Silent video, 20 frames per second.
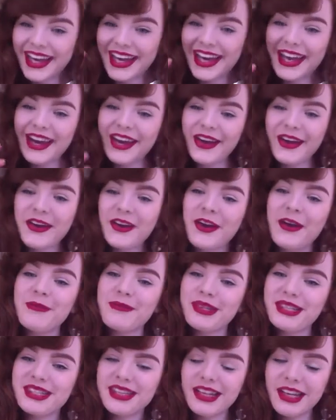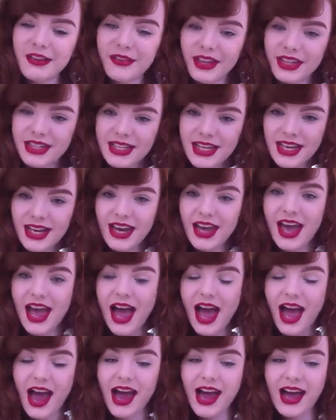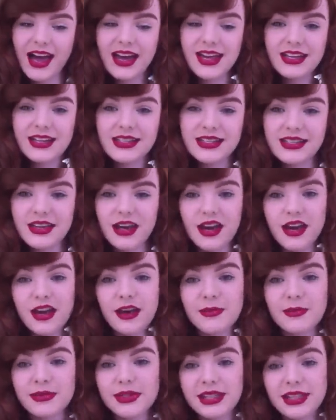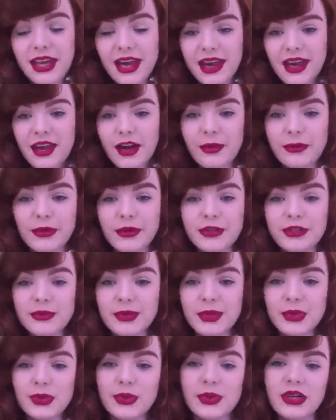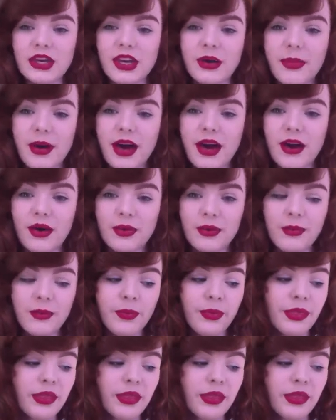Hello, MissDeadlyRed here, and today I'm going to be talking about